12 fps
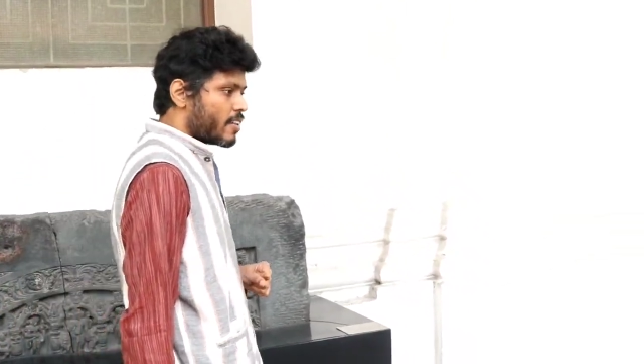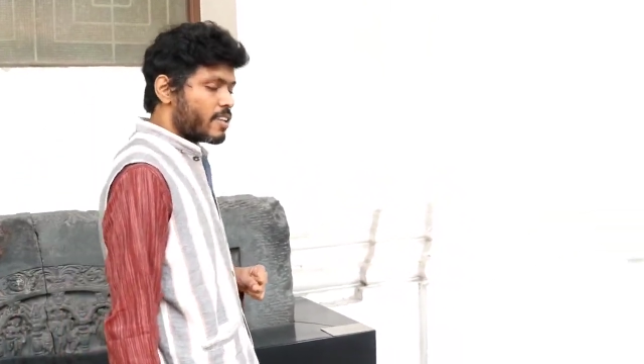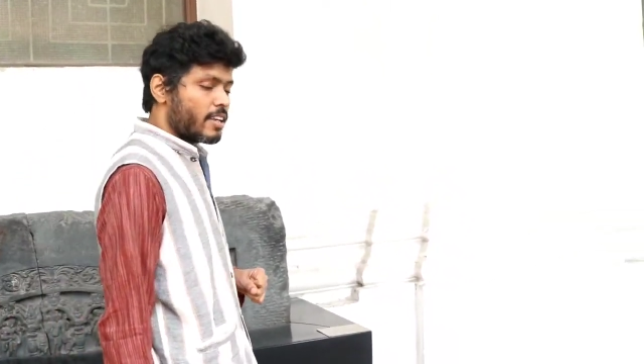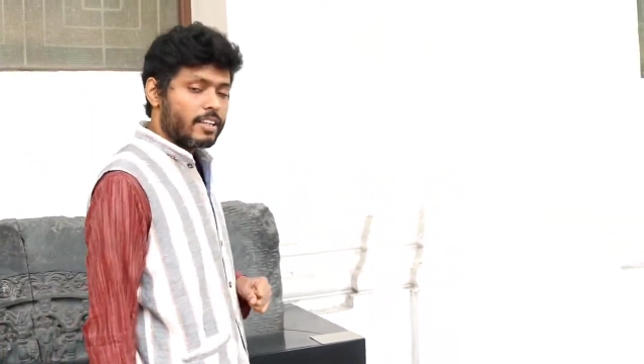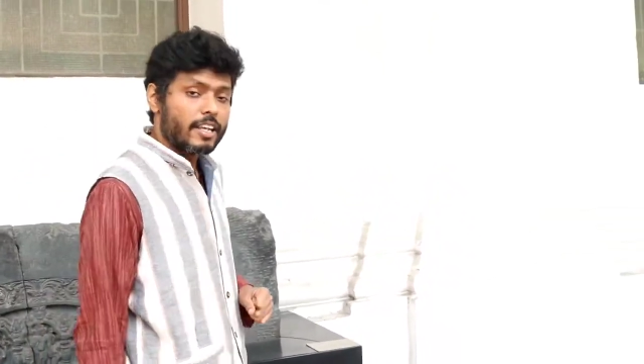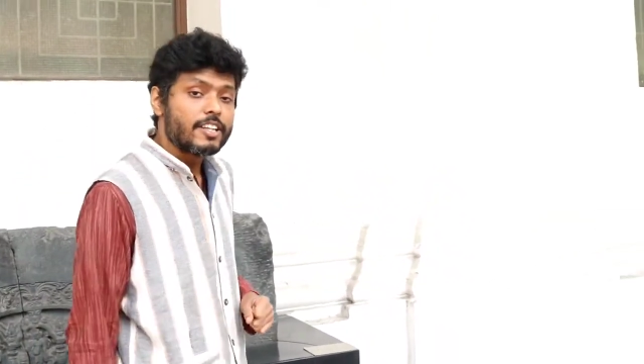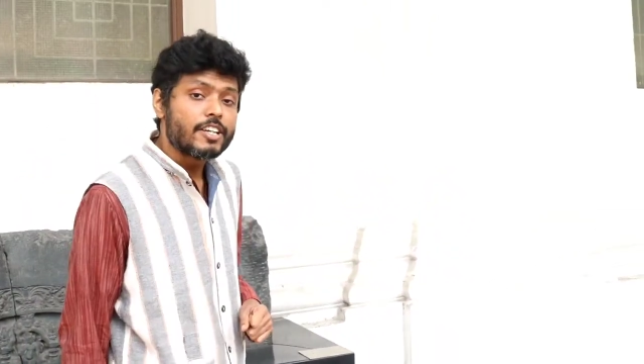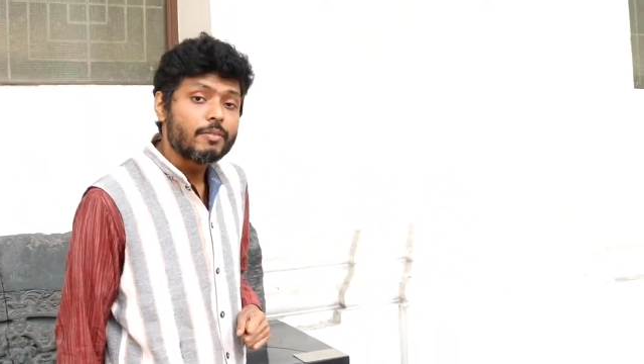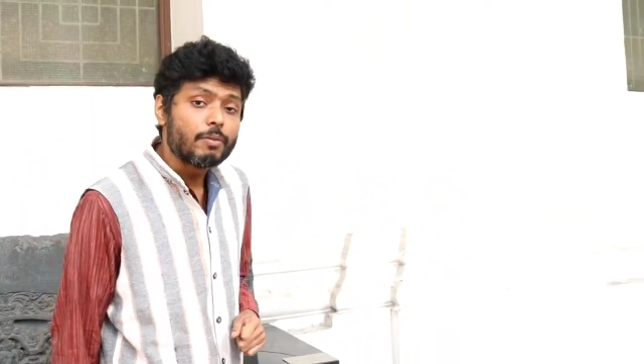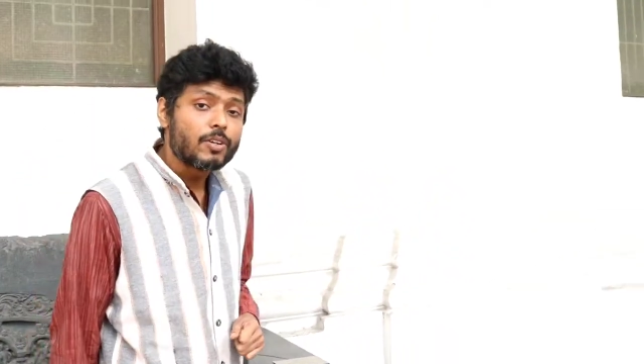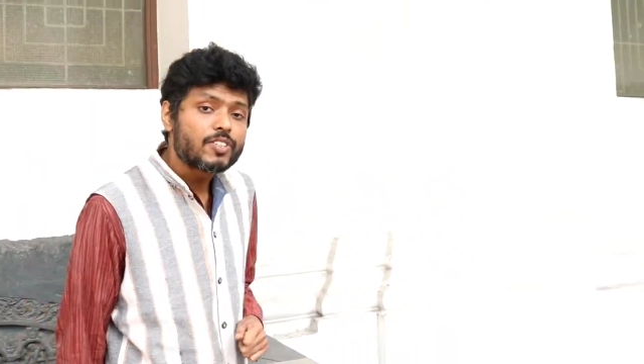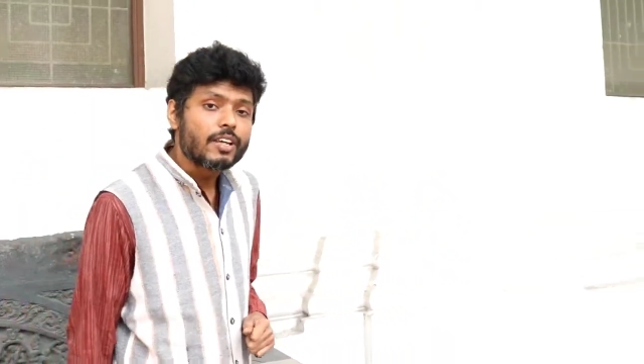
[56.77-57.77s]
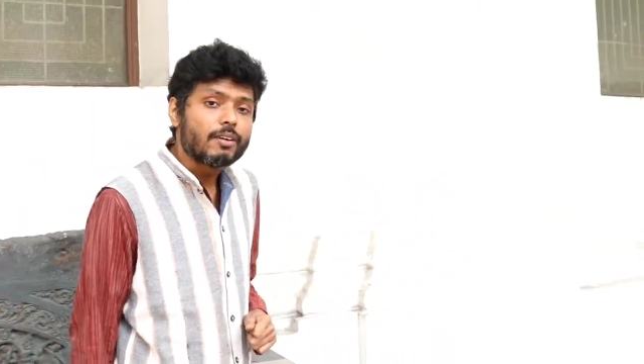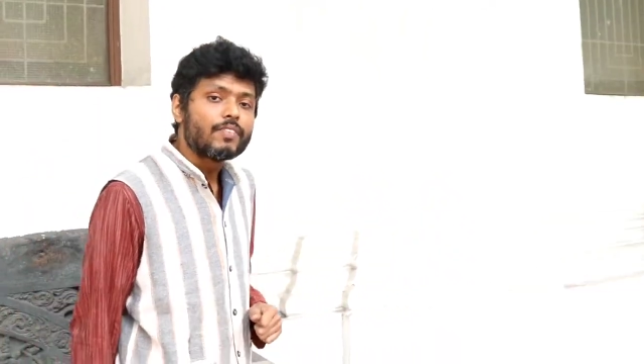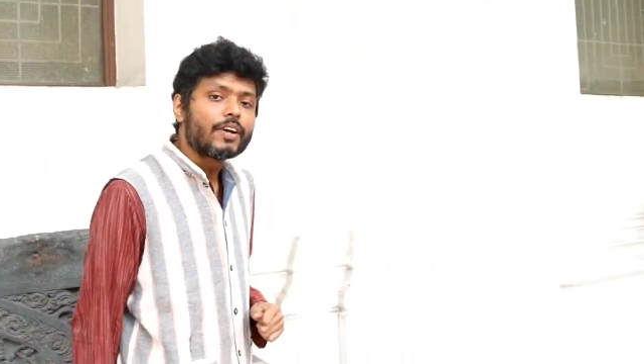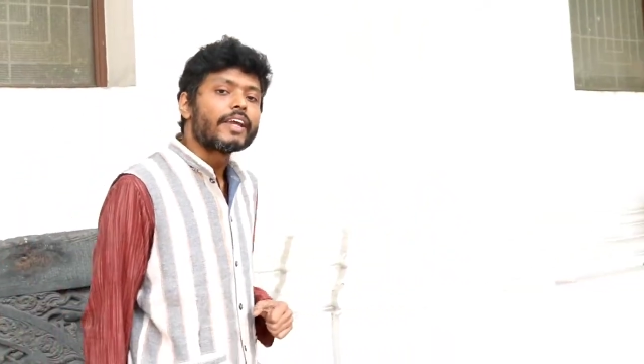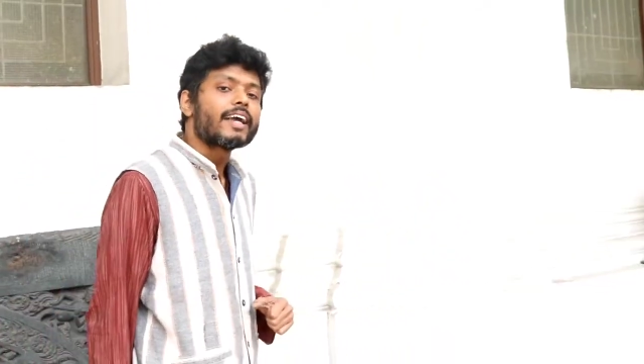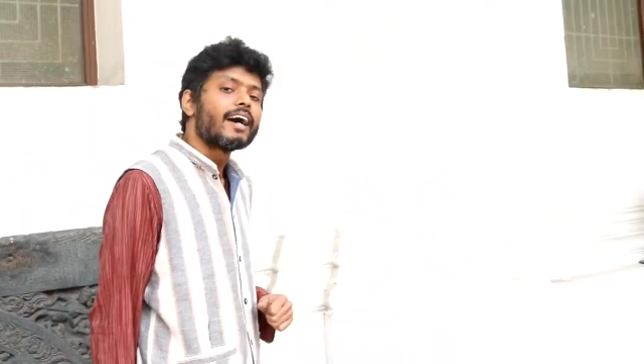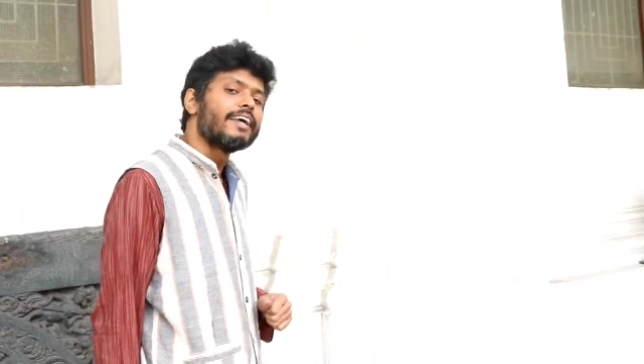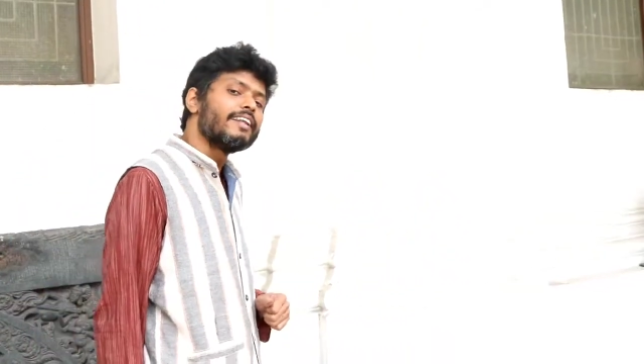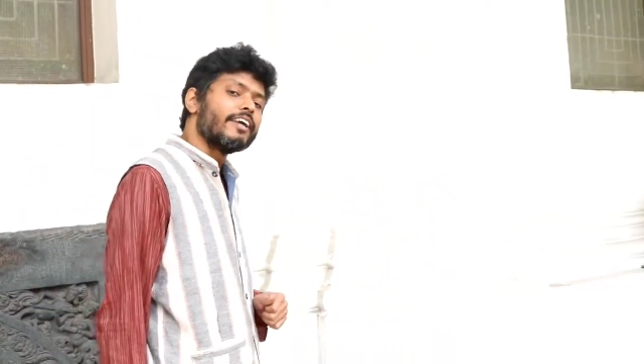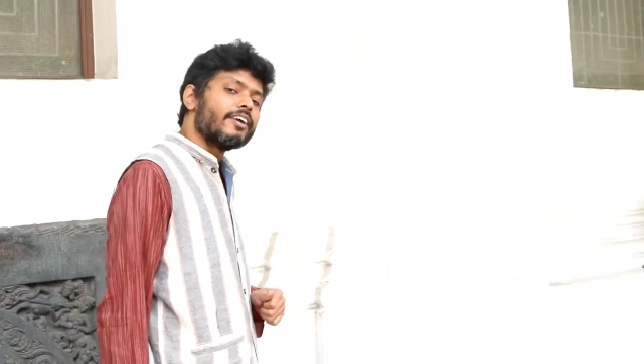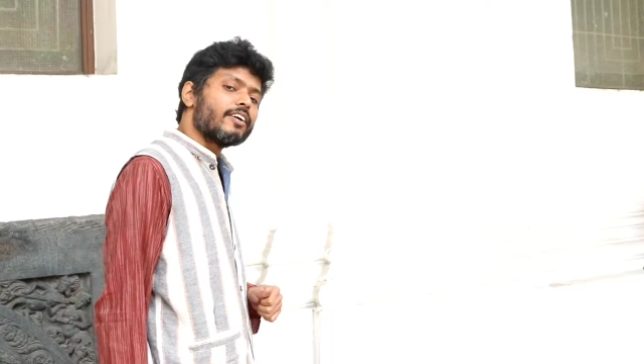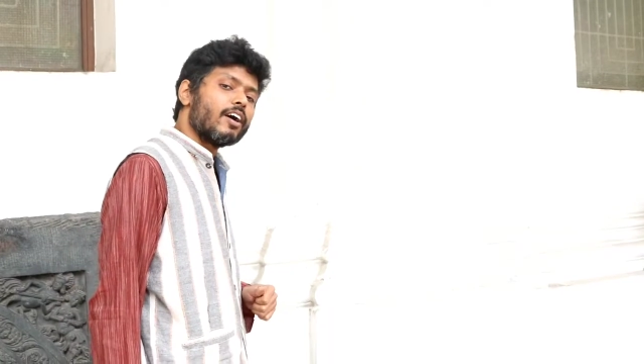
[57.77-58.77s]
The Indian Museum very kindly
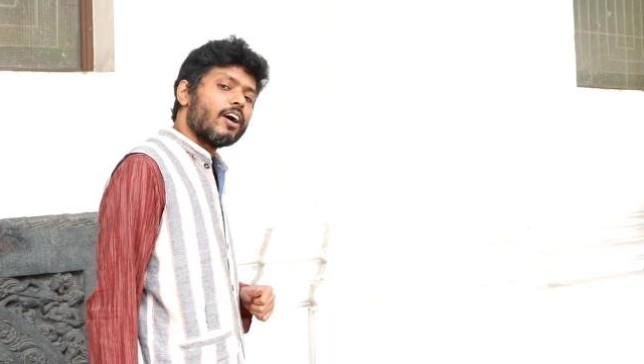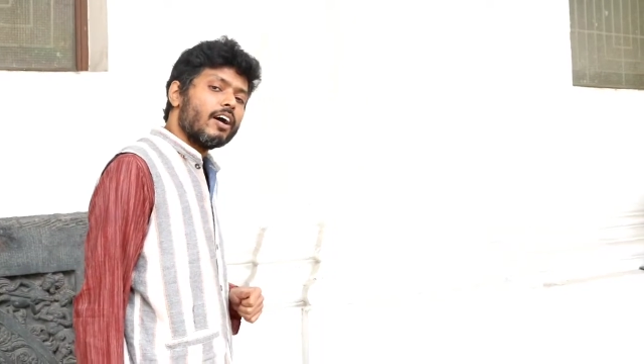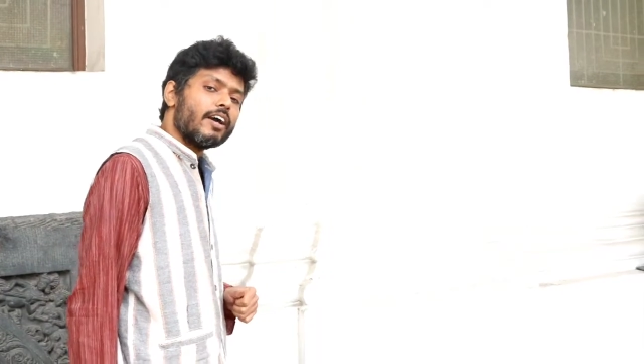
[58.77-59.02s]
invited